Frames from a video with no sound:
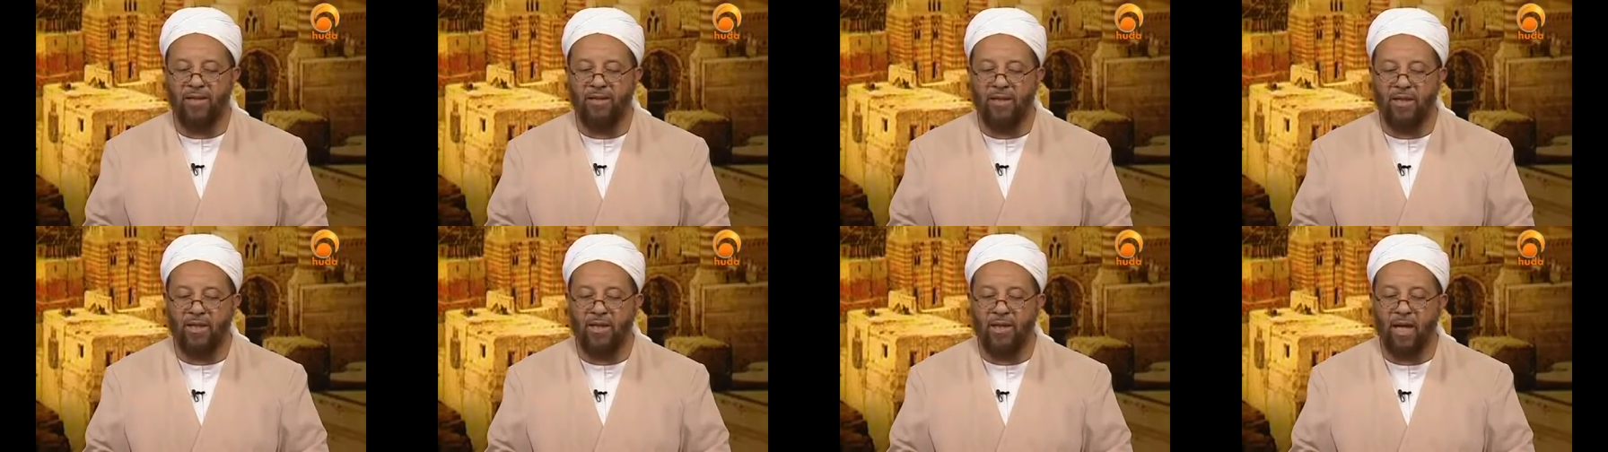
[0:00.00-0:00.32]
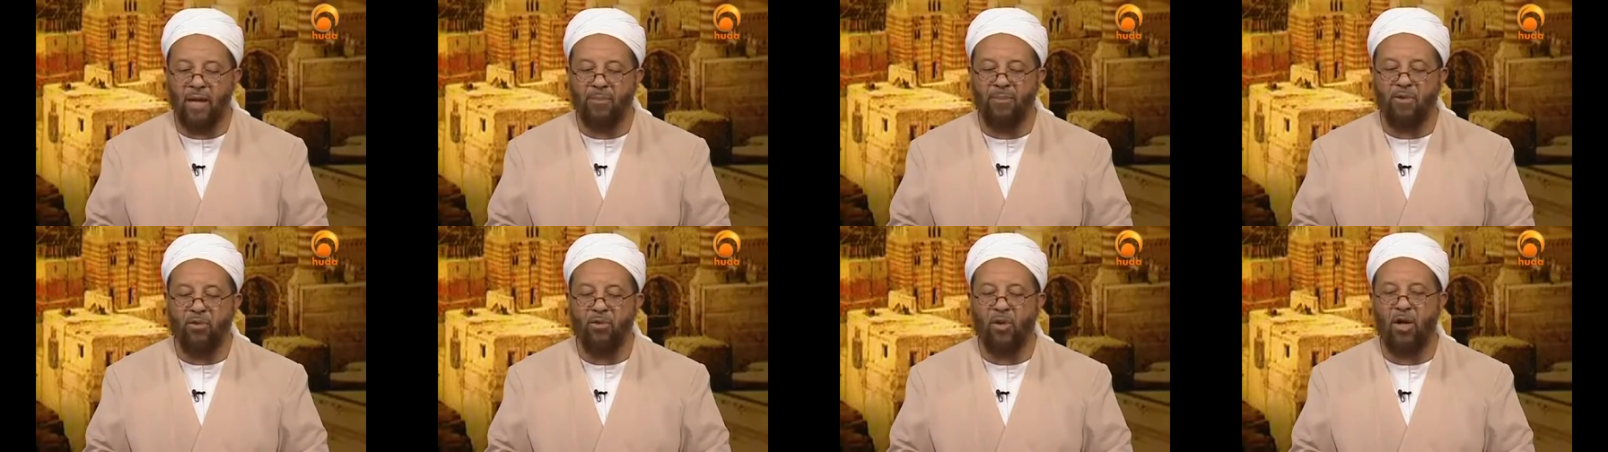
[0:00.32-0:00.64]
Sidi
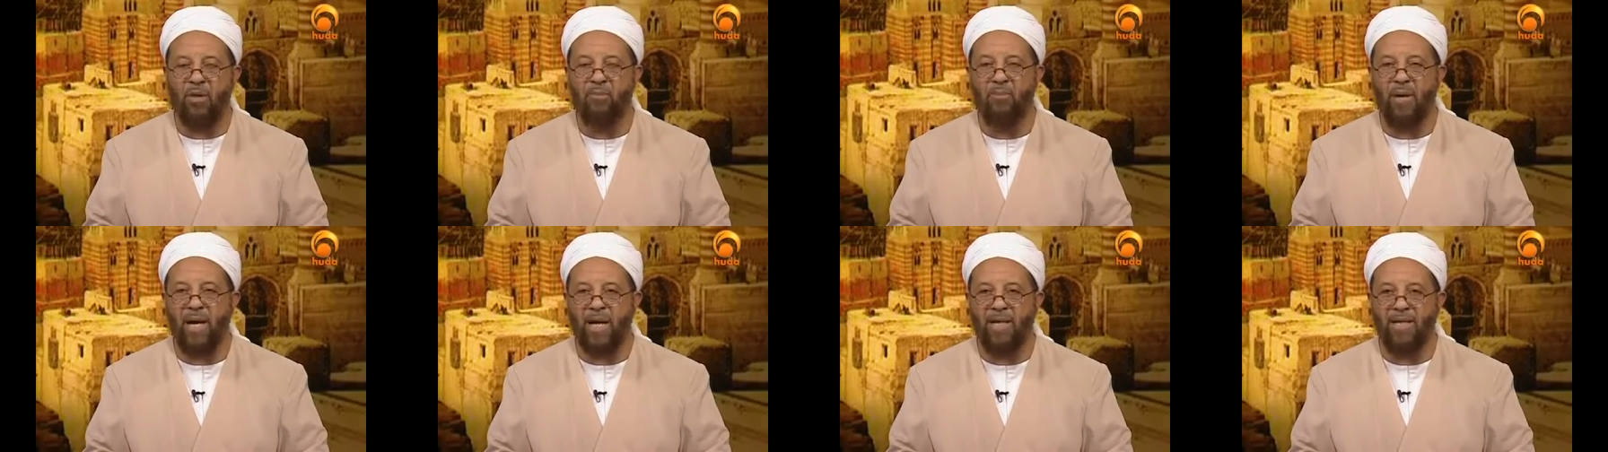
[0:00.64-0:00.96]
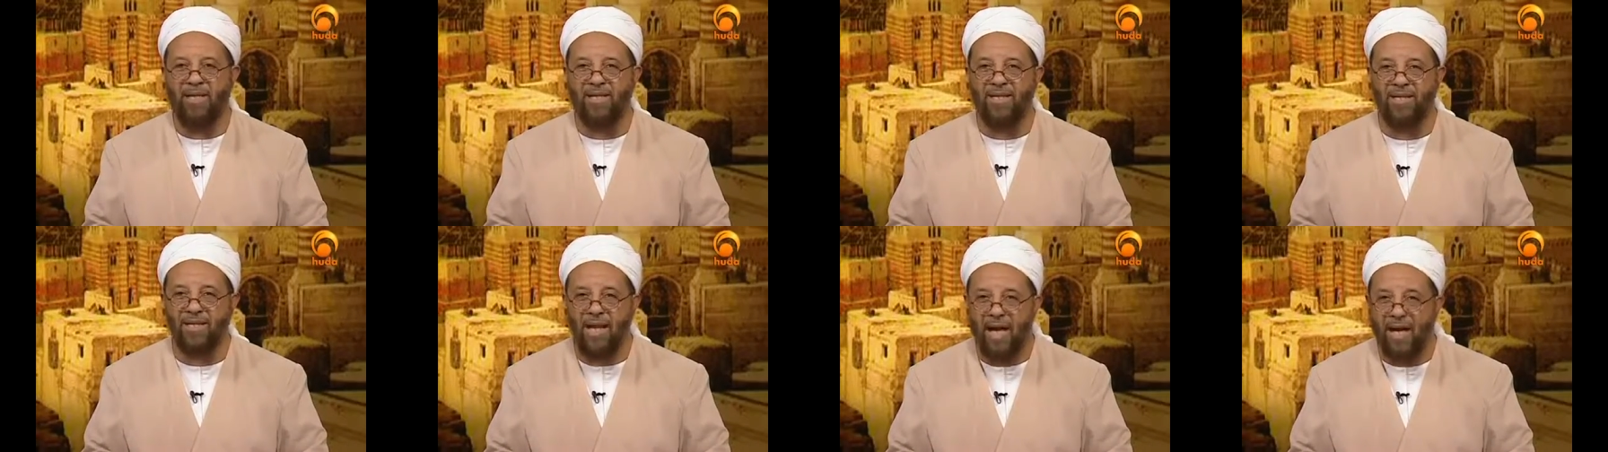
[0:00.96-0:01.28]
Abdurrahman
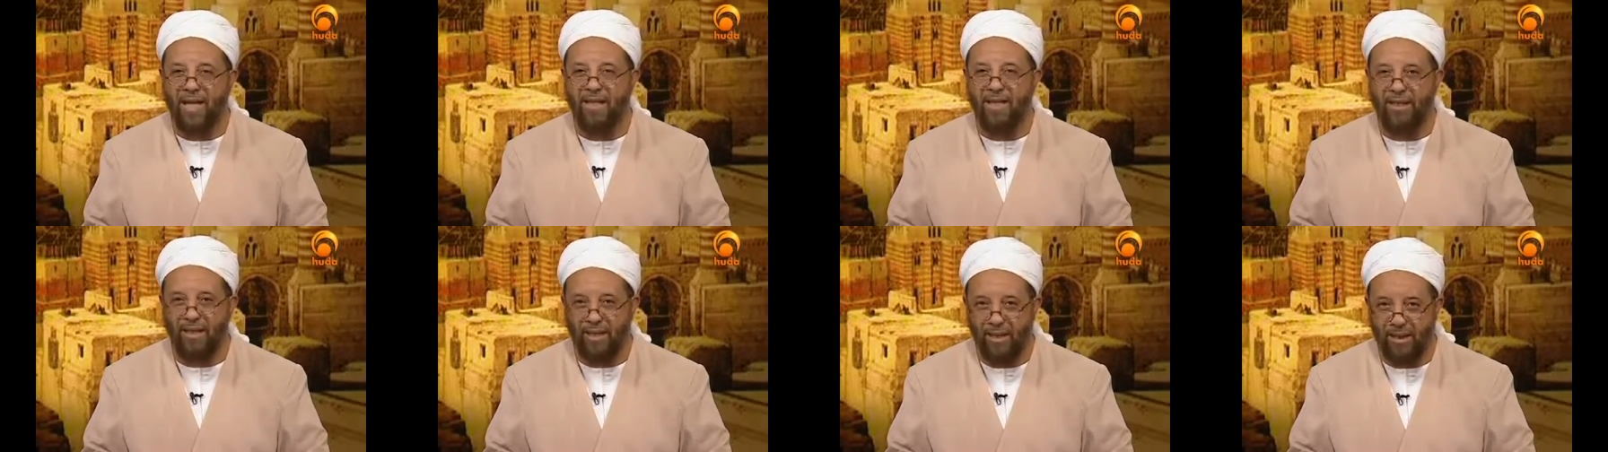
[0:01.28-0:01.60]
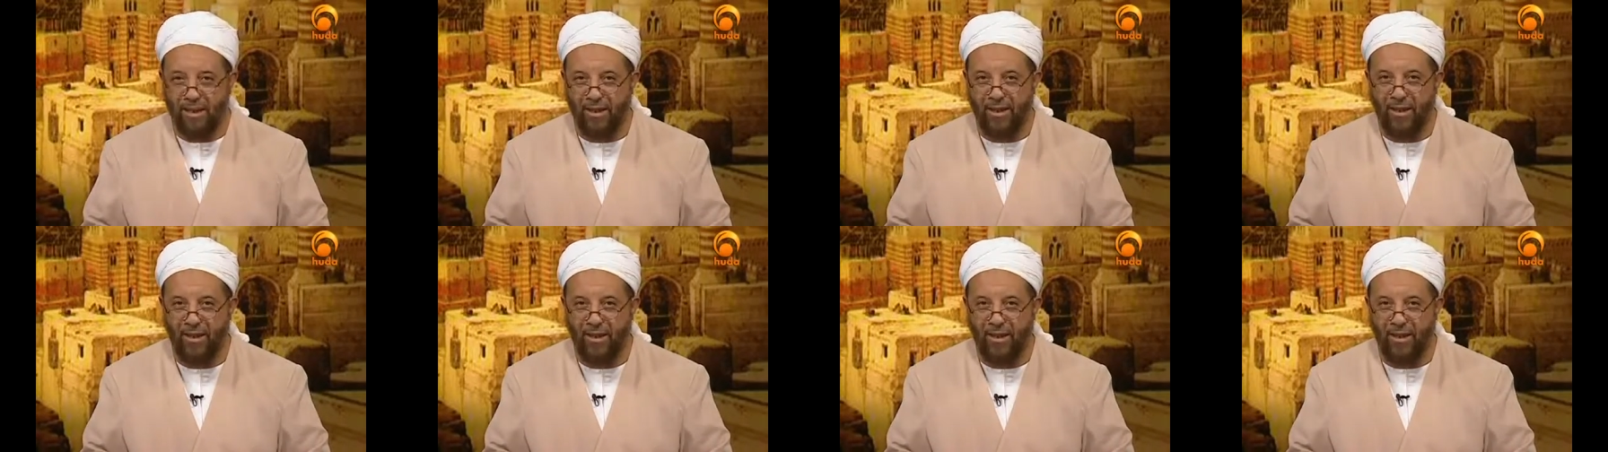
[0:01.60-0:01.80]
al-Sa'di.